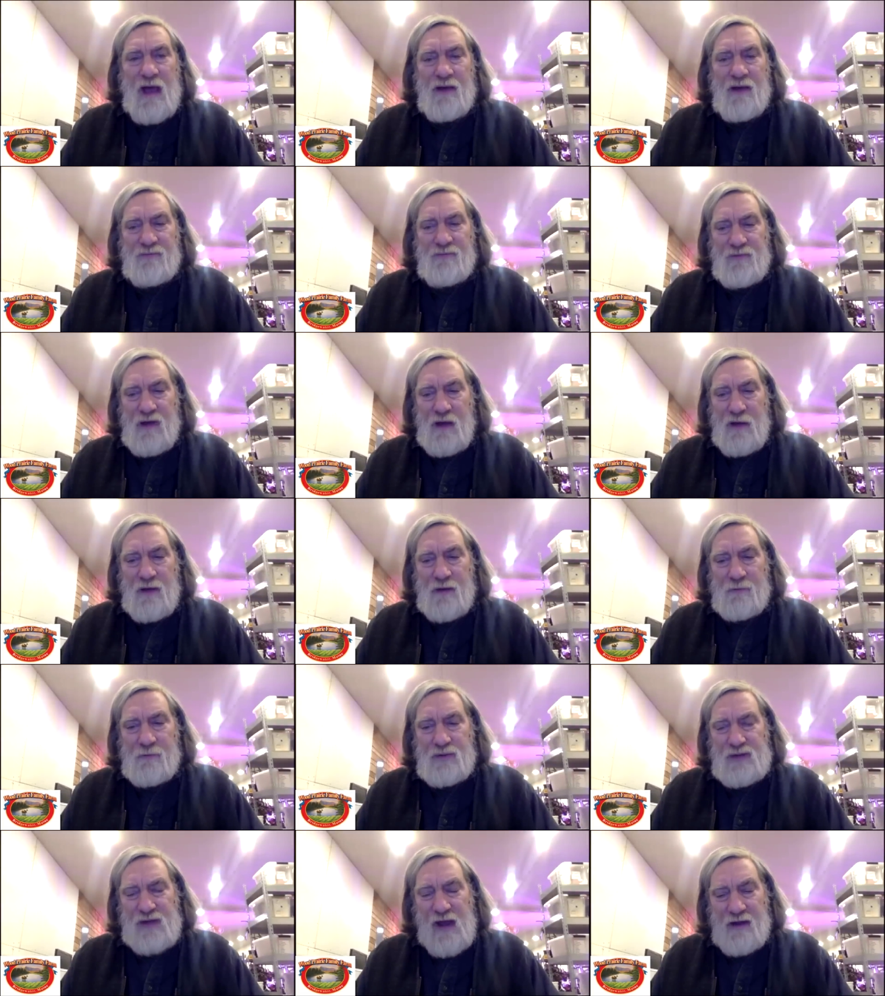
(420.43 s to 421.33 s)
will
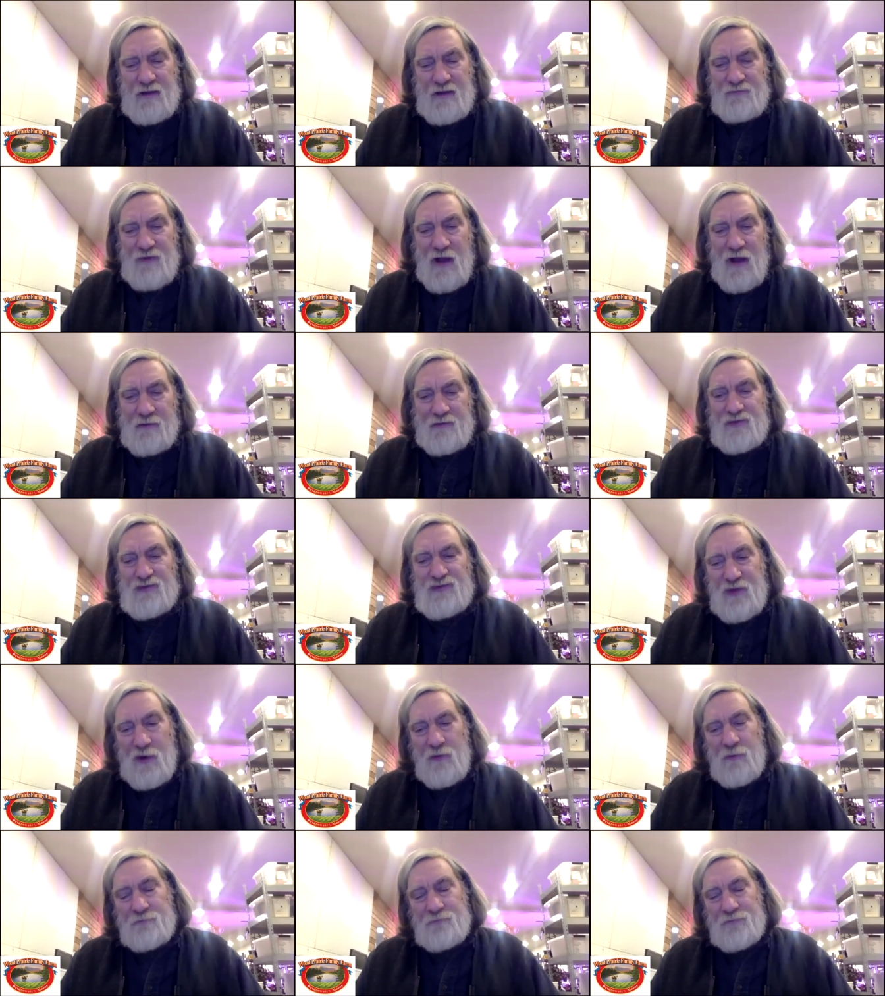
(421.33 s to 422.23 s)
have uh, potato
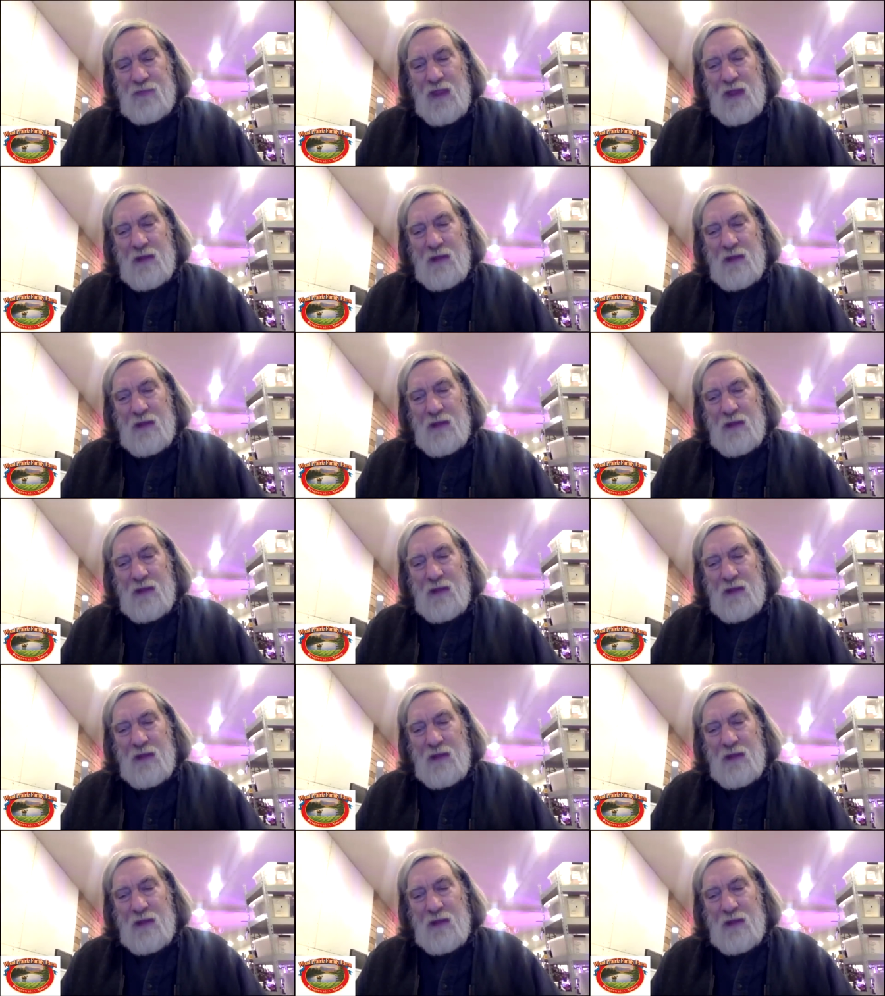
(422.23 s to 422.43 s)
virus.